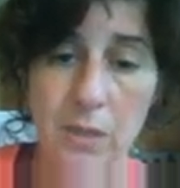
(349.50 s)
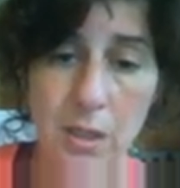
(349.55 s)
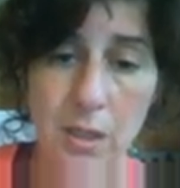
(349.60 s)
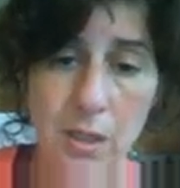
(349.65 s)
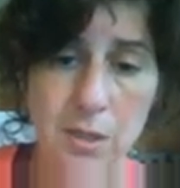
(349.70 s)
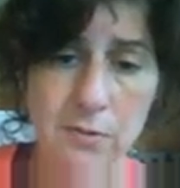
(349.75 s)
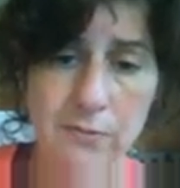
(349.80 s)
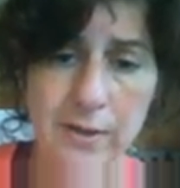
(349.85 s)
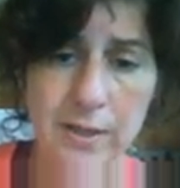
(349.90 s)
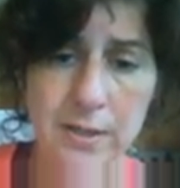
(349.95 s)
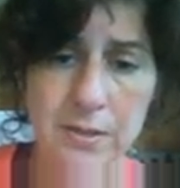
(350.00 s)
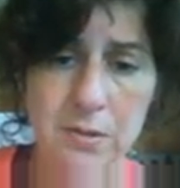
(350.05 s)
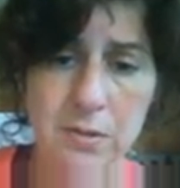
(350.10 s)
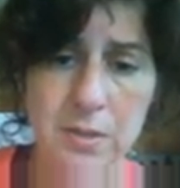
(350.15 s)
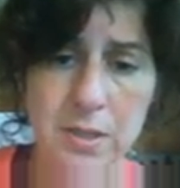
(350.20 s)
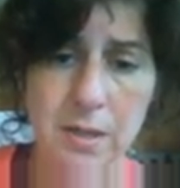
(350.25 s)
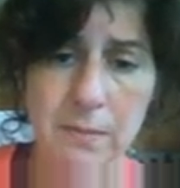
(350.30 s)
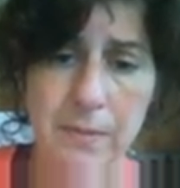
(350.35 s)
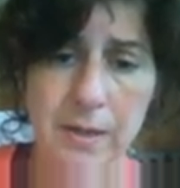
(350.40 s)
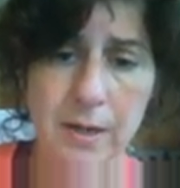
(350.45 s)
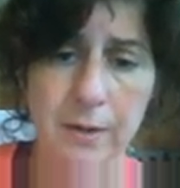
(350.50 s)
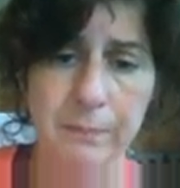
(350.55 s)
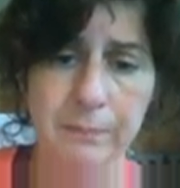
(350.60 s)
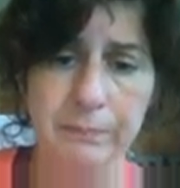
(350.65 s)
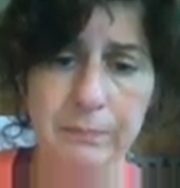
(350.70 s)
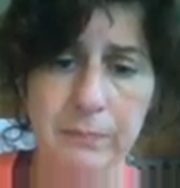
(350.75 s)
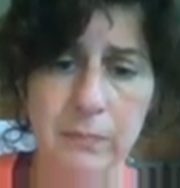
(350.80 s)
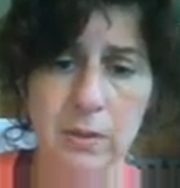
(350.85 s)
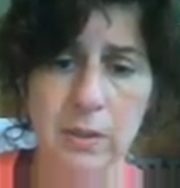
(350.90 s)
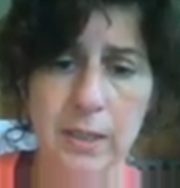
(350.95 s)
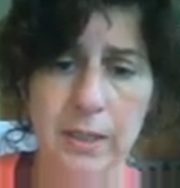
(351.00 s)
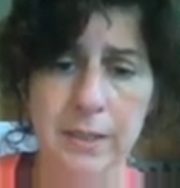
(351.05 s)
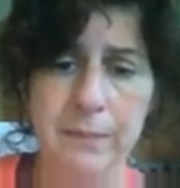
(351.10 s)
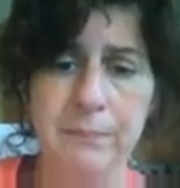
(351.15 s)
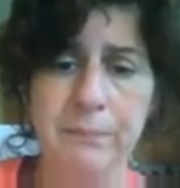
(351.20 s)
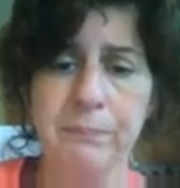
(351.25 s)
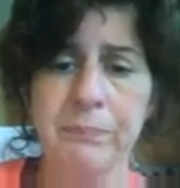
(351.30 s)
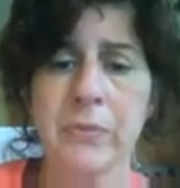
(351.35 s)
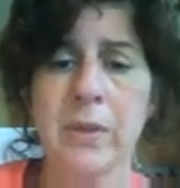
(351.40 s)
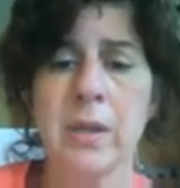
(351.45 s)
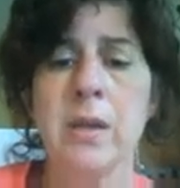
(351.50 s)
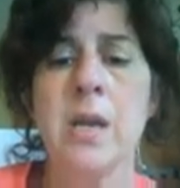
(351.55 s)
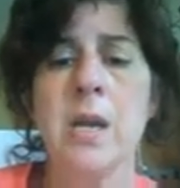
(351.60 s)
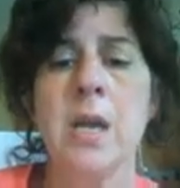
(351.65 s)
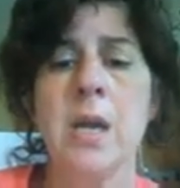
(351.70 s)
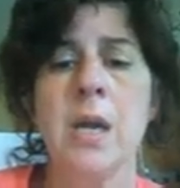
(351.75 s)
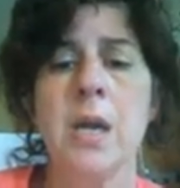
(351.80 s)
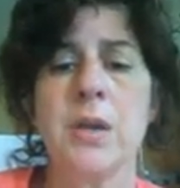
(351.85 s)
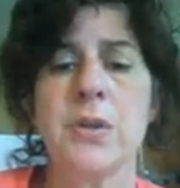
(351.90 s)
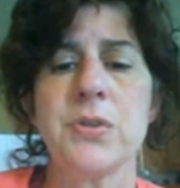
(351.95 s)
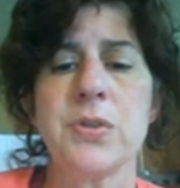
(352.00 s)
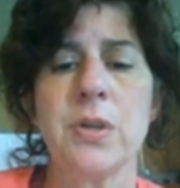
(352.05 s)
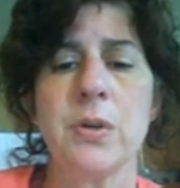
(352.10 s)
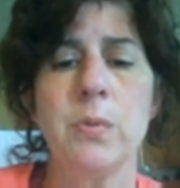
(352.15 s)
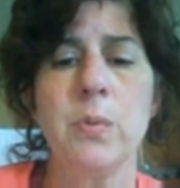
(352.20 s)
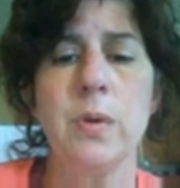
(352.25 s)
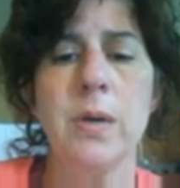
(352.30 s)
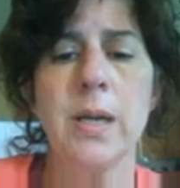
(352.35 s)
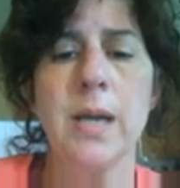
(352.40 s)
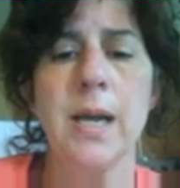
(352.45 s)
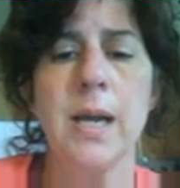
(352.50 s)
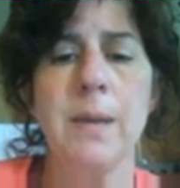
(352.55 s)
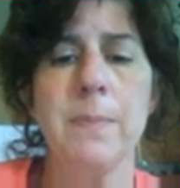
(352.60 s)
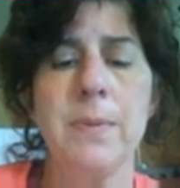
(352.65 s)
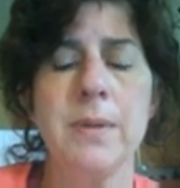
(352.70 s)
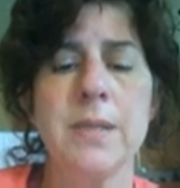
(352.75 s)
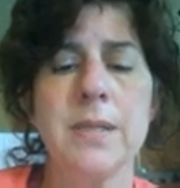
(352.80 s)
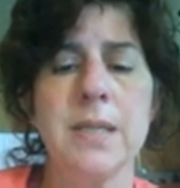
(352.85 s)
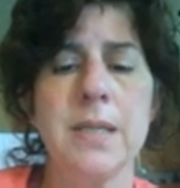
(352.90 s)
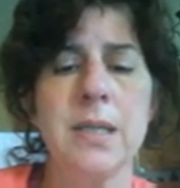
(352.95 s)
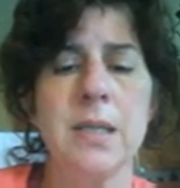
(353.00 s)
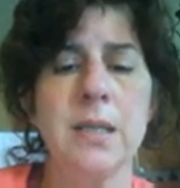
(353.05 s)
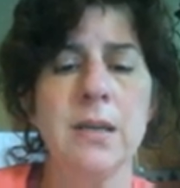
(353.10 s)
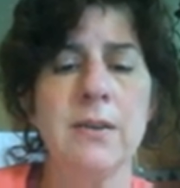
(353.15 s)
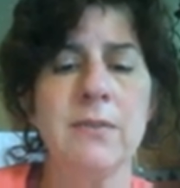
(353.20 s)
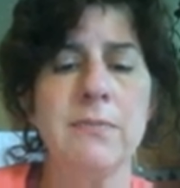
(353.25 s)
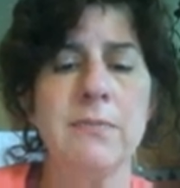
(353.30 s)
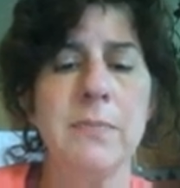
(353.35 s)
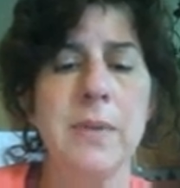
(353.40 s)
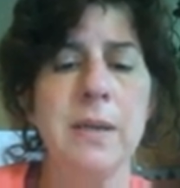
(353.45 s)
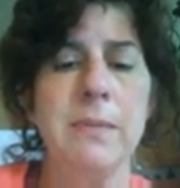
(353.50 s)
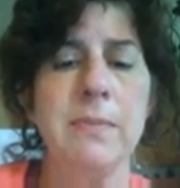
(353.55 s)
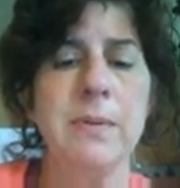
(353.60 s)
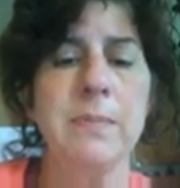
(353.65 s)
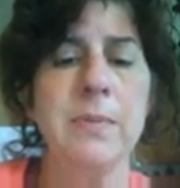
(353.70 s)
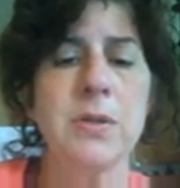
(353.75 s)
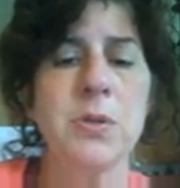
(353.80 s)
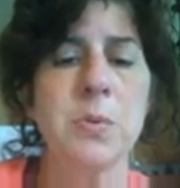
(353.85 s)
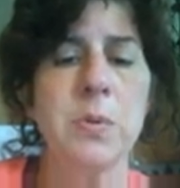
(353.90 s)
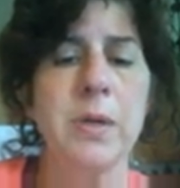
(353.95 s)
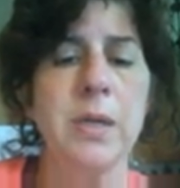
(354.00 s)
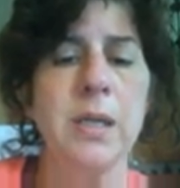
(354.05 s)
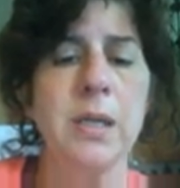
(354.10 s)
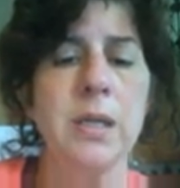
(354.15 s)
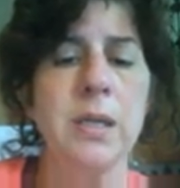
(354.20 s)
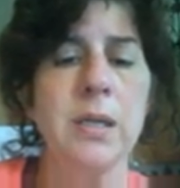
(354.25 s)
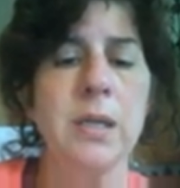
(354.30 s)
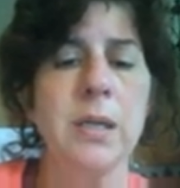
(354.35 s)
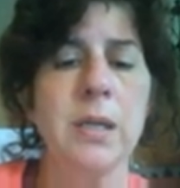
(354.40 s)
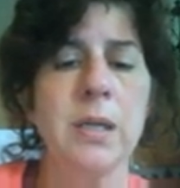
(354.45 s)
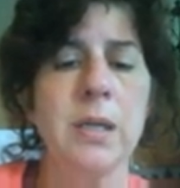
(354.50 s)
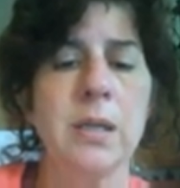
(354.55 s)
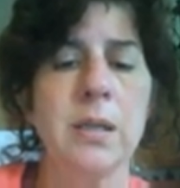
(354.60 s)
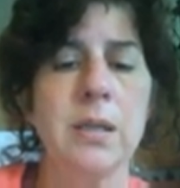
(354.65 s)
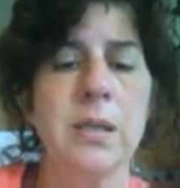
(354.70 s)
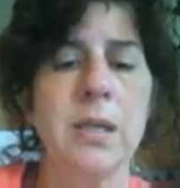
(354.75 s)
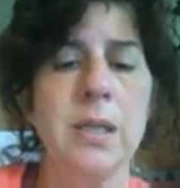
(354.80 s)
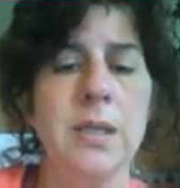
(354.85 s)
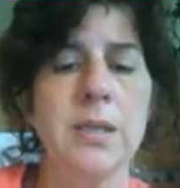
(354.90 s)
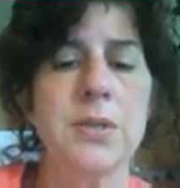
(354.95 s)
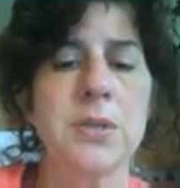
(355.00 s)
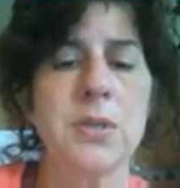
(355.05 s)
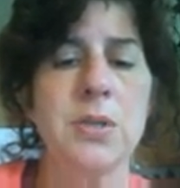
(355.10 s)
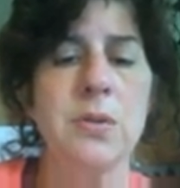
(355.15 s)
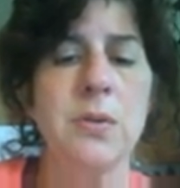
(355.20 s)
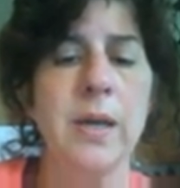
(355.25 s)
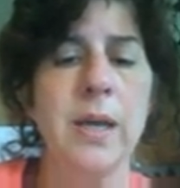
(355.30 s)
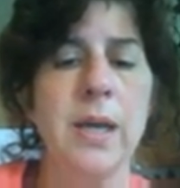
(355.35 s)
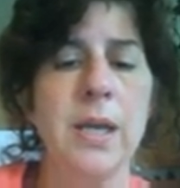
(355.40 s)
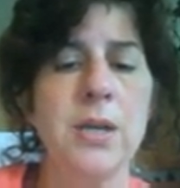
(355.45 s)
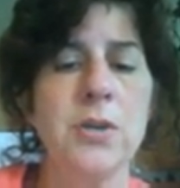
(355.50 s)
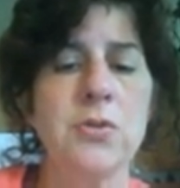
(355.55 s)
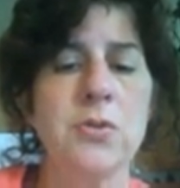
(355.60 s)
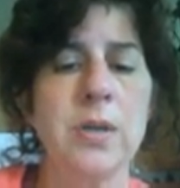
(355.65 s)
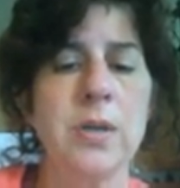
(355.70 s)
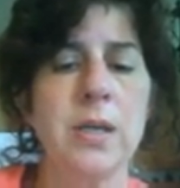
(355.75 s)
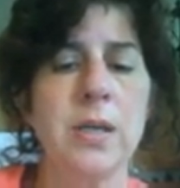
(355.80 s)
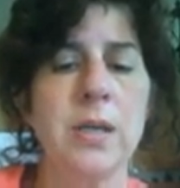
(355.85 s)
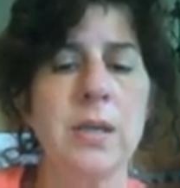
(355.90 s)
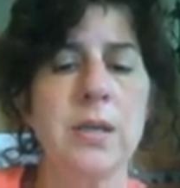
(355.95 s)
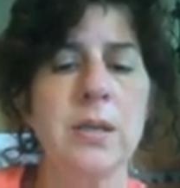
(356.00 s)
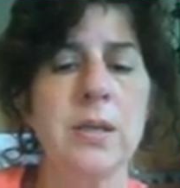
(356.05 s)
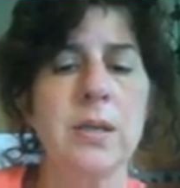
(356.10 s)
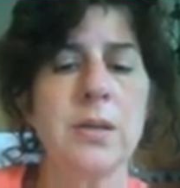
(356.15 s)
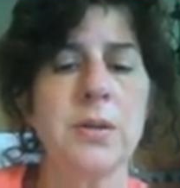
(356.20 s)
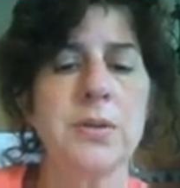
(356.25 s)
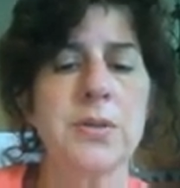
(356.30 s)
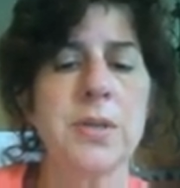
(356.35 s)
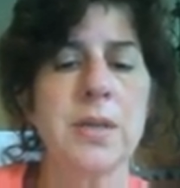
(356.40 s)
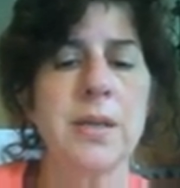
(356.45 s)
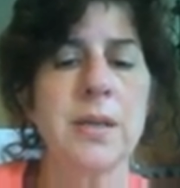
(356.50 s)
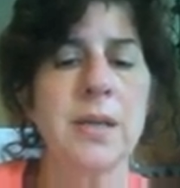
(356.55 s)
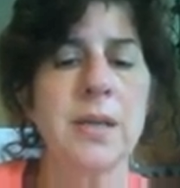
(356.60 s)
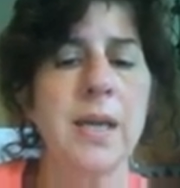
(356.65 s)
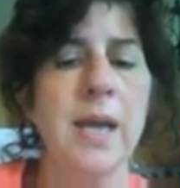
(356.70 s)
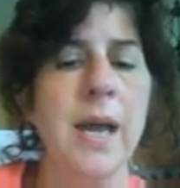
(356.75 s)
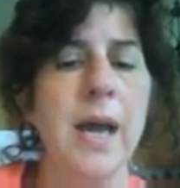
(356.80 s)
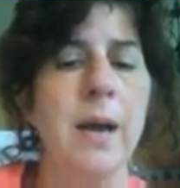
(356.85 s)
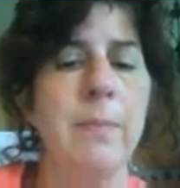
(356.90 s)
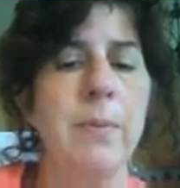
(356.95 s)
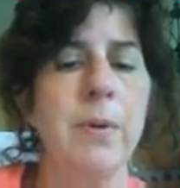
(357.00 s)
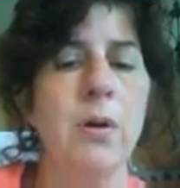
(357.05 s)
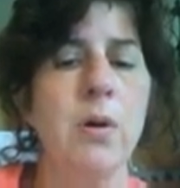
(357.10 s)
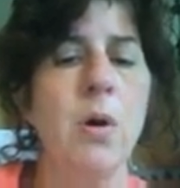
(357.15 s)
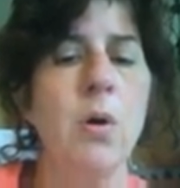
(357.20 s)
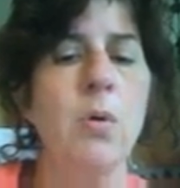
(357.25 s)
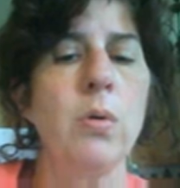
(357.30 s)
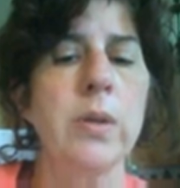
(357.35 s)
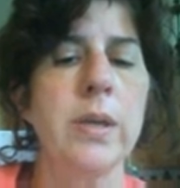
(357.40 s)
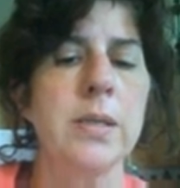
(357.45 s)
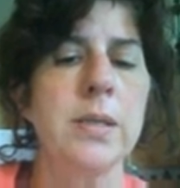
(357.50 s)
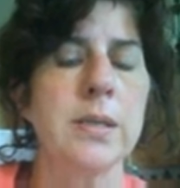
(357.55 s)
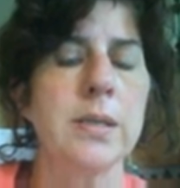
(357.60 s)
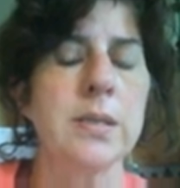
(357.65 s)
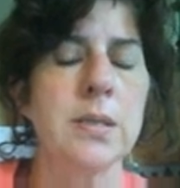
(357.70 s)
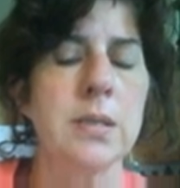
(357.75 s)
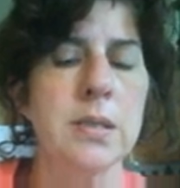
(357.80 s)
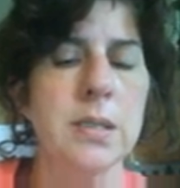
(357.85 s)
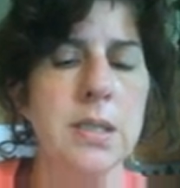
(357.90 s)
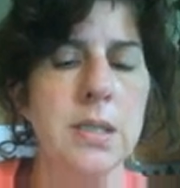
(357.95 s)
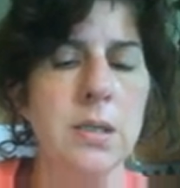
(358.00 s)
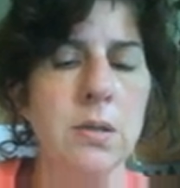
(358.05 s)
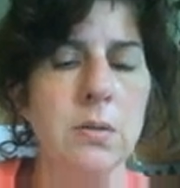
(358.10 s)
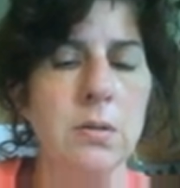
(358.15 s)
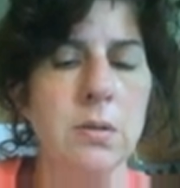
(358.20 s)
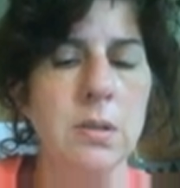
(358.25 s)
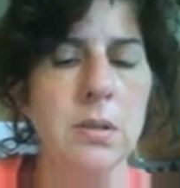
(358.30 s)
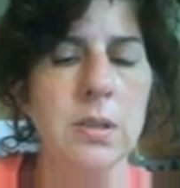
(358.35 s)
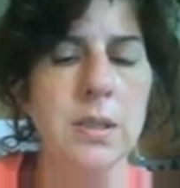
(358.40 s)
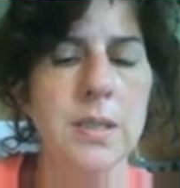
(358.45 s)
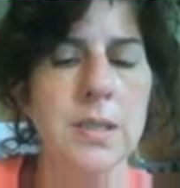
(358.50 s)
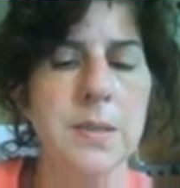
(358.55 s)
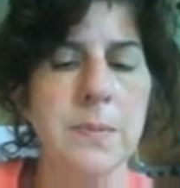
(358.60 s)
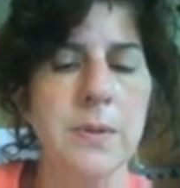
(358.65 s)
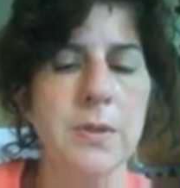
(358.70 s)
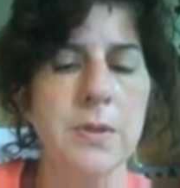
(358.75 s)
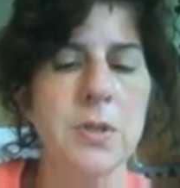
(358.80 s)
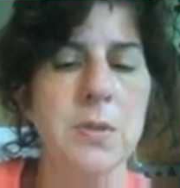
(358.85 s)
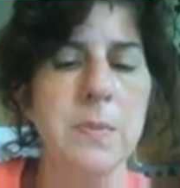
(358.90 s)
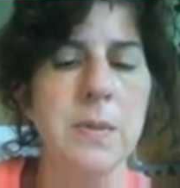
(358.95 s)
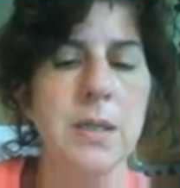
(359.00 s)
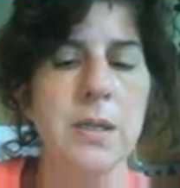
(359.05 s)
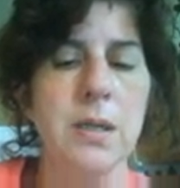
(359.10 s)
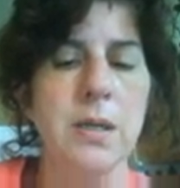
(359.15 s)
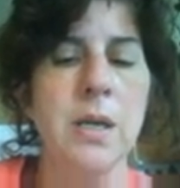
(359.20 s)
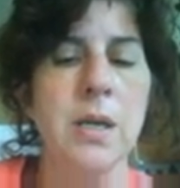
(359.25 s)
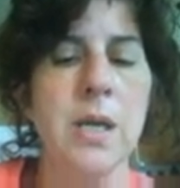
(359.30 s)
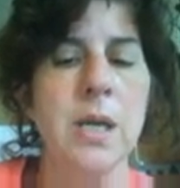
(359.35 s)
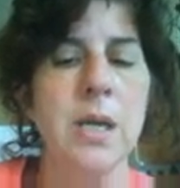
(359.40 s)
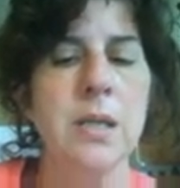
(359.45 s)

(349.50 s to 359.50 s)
and your vessels coming out. All right. So what happens if maybe between these two atria there's a gap, a hole that doesn't seal, that's supposed to be in there?